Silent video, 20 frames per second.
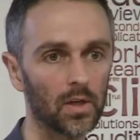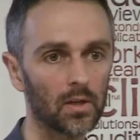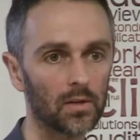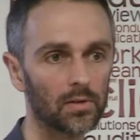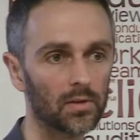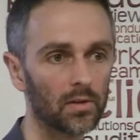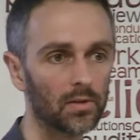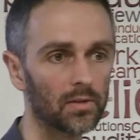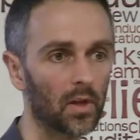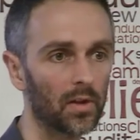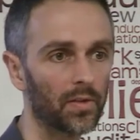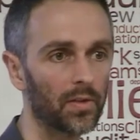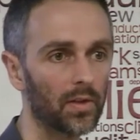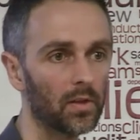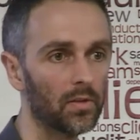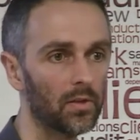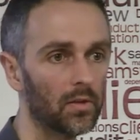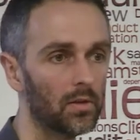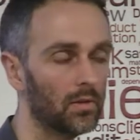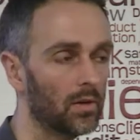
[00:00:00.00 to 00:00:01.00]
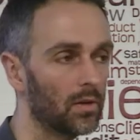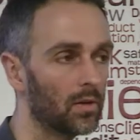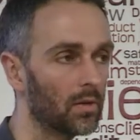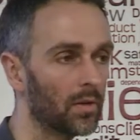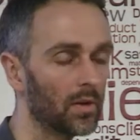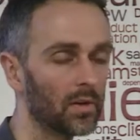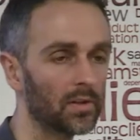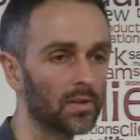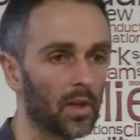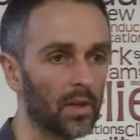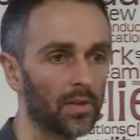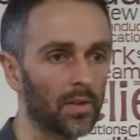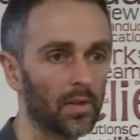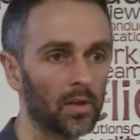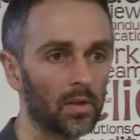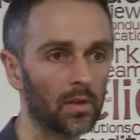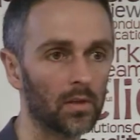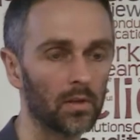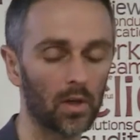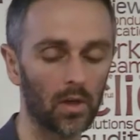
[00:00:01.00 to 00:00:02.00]
Because there's
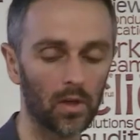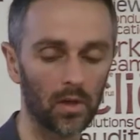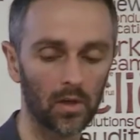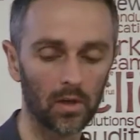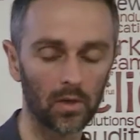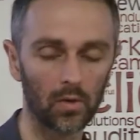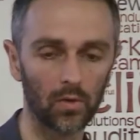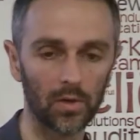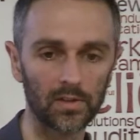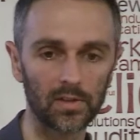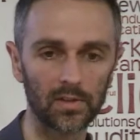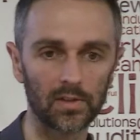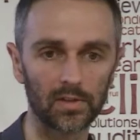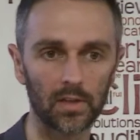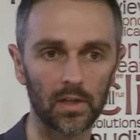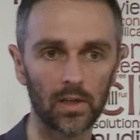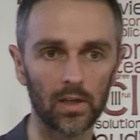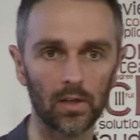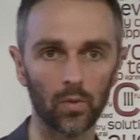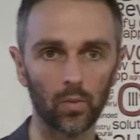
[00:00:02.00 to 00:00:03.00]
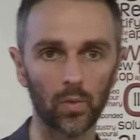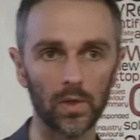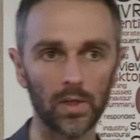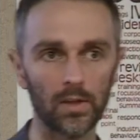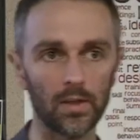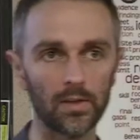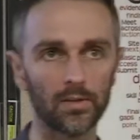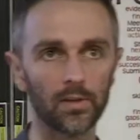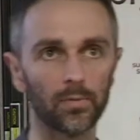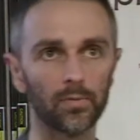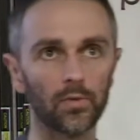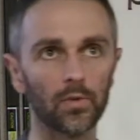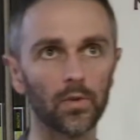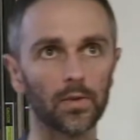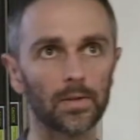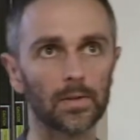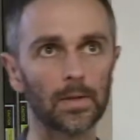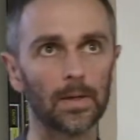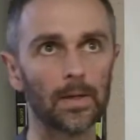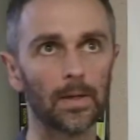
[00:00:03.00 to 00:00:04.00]
nothing going to say that we need to put
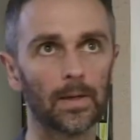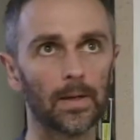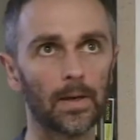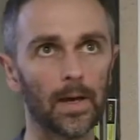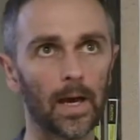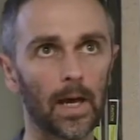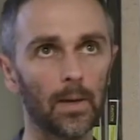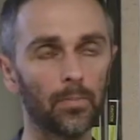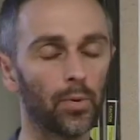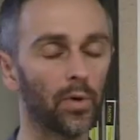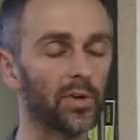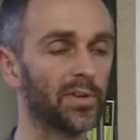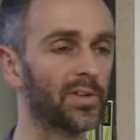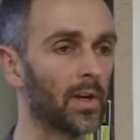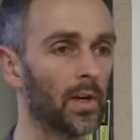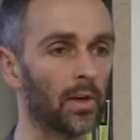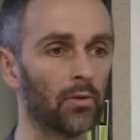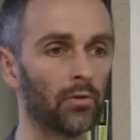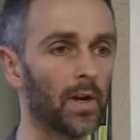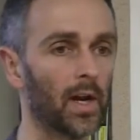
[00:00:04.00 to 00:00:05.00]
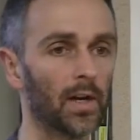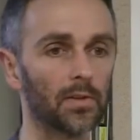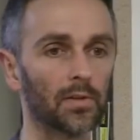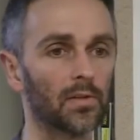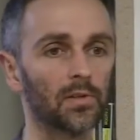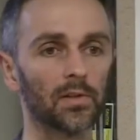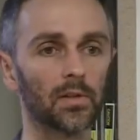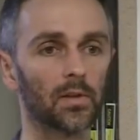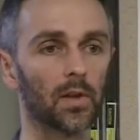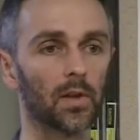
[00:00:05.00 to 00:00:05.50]
input sharing reactors